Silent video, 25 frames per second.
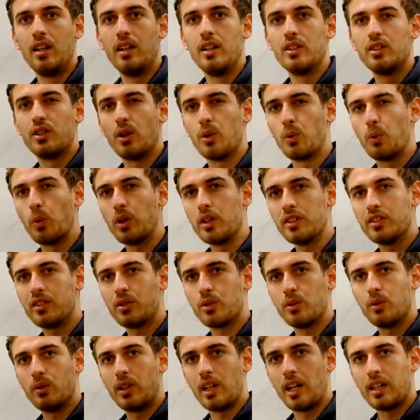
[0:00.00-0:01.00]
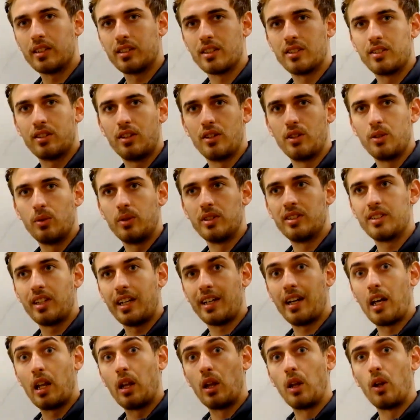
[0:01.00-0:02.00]
So what a screw allows us to do is
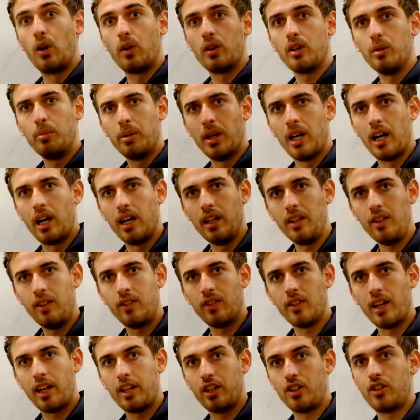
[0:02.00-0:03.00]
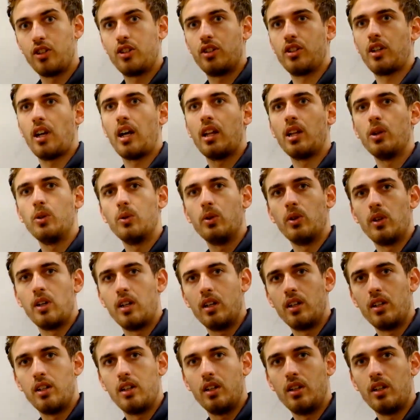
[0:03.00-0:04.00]
take a longer path at a
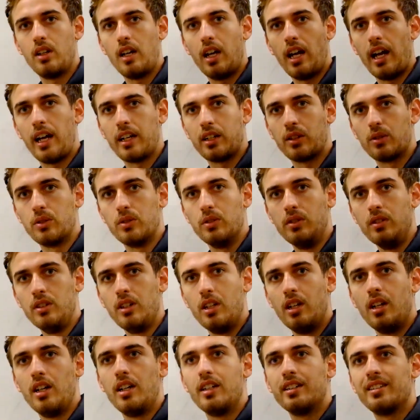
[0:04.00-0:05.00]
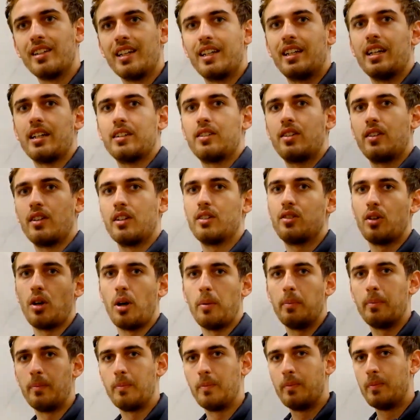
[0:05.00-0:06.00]
shallower angle to get to the
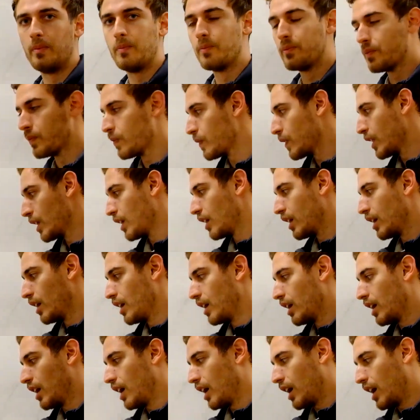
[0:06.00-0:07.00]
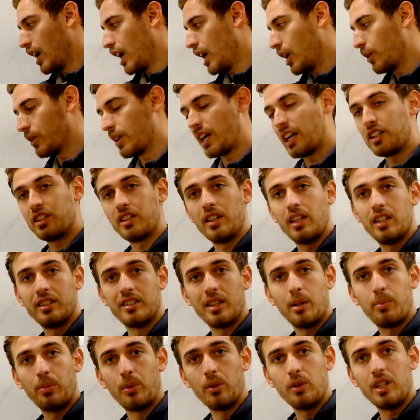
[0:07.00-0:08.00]
top. How it actually ends
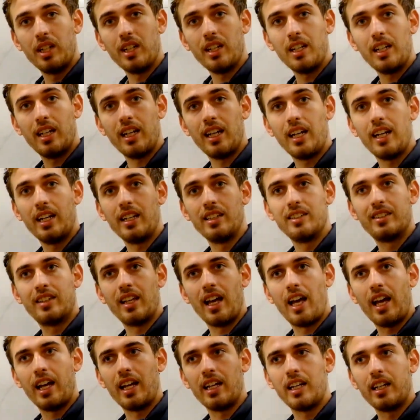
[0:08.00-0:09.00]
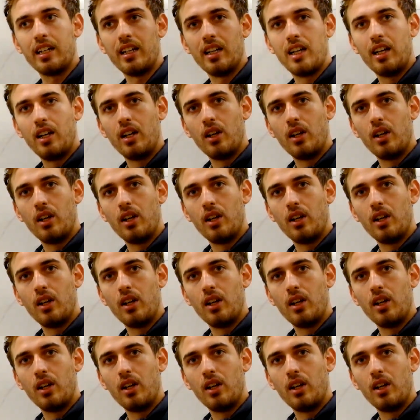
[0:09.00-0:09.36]
up looking is a